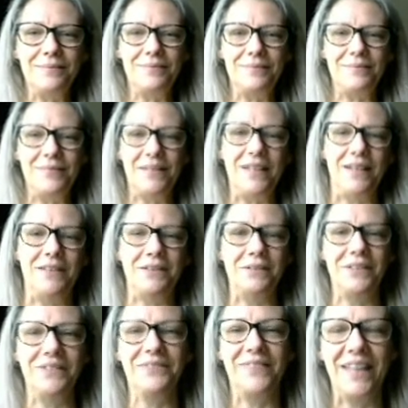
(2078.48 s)
He ain't doing
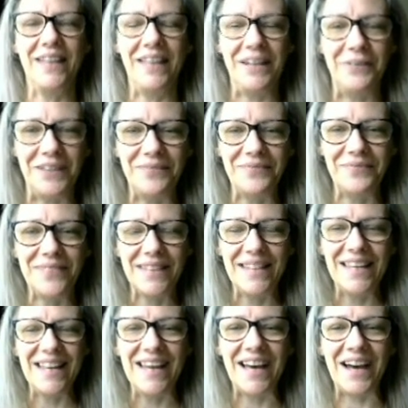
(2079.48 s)
it anyway.
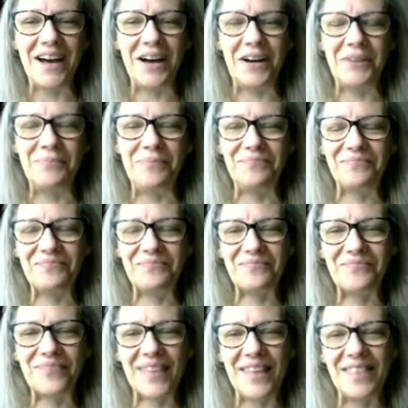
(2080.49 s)
Um,
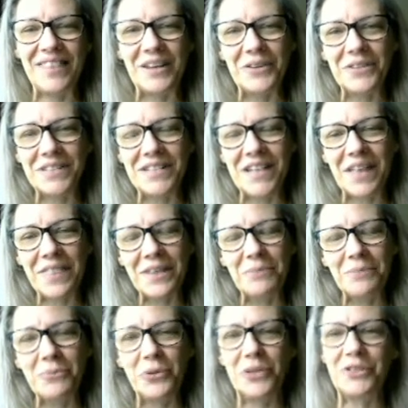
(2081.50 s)
there is
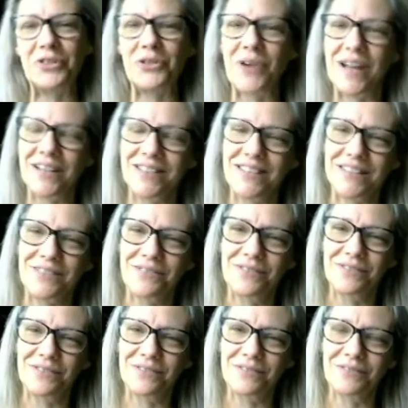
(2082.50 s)
nothing more
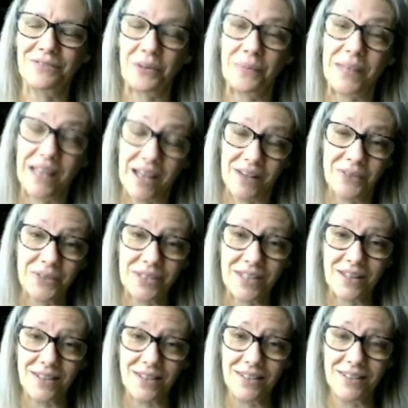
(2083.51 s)
attractive from the
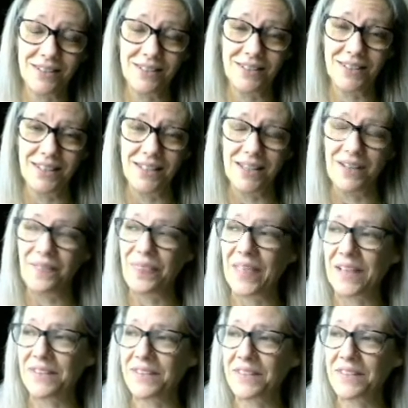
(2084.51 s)
outside
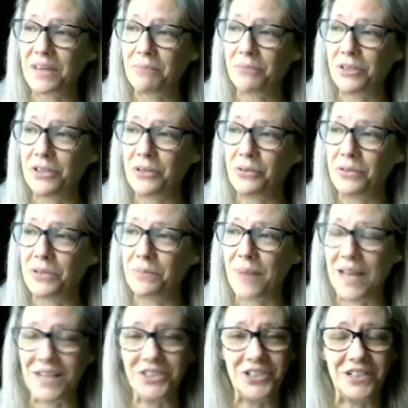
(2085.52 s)
than someone who is
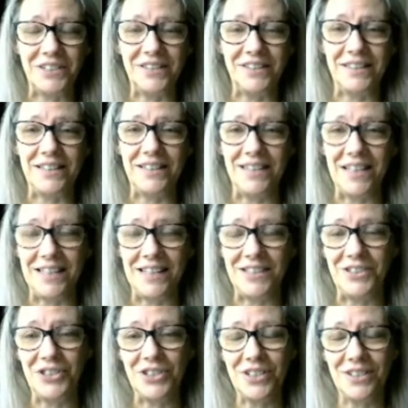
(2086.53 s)
passionately
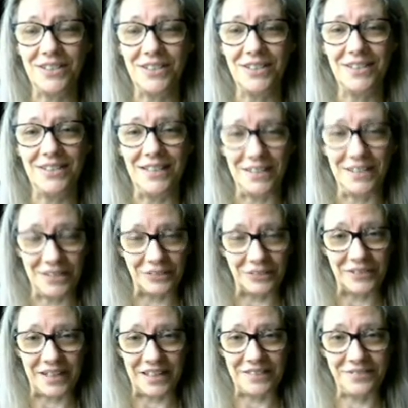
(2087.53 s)
engaged in their
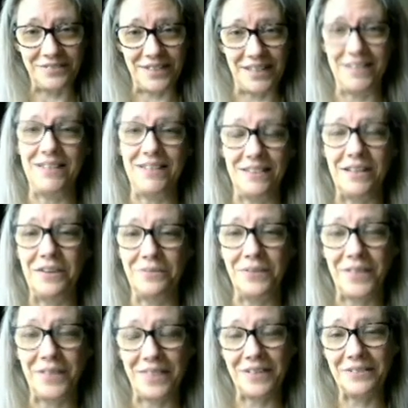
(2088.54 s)
life and in love
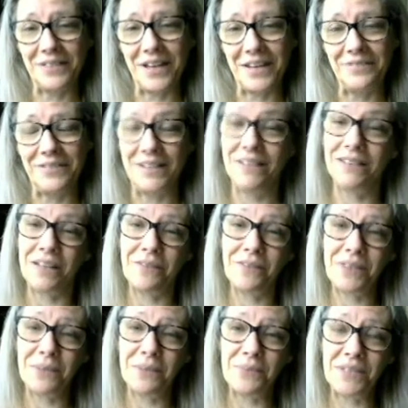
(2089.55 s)
with their life and in love
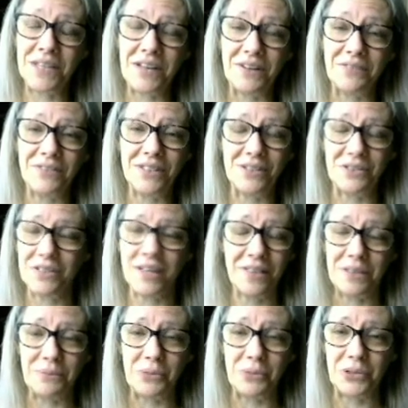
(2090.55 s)
with themselves. There's
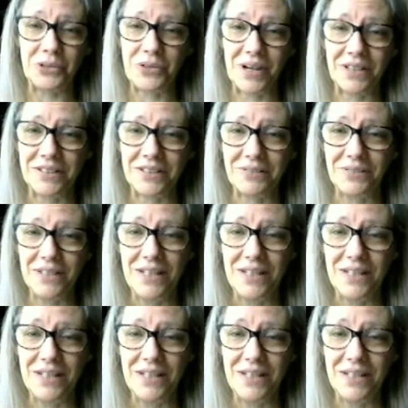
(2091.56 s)
nothing more attractive.